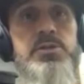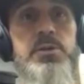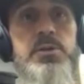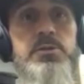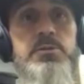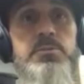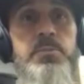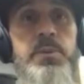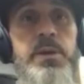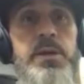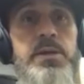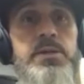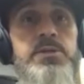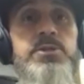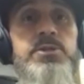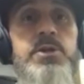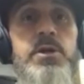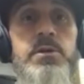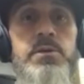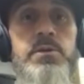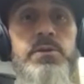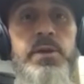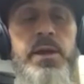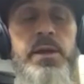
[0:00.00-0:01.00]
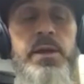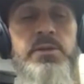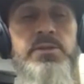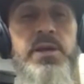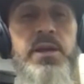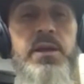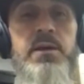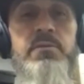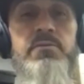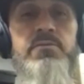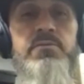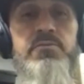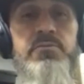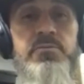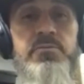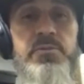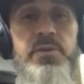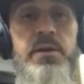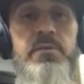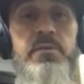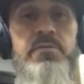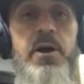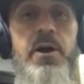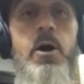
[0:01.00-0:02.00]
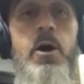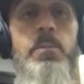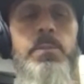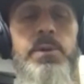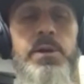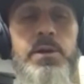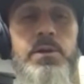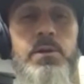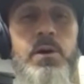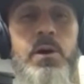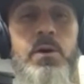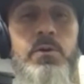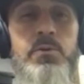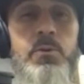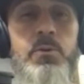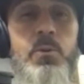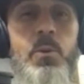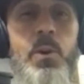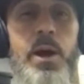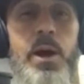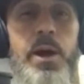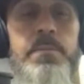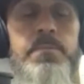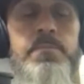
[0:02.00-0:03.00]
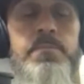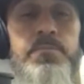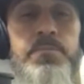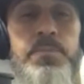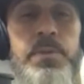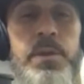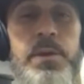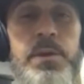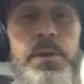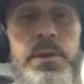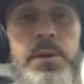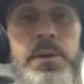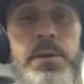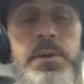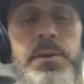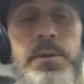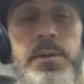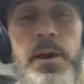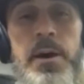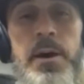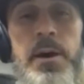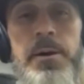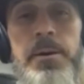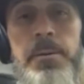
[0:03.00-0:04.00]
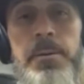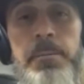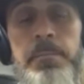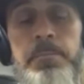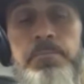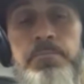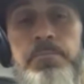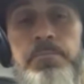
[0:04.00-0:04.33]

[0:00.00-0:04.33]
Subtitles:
There's been certain things that have helped me along the way. Um,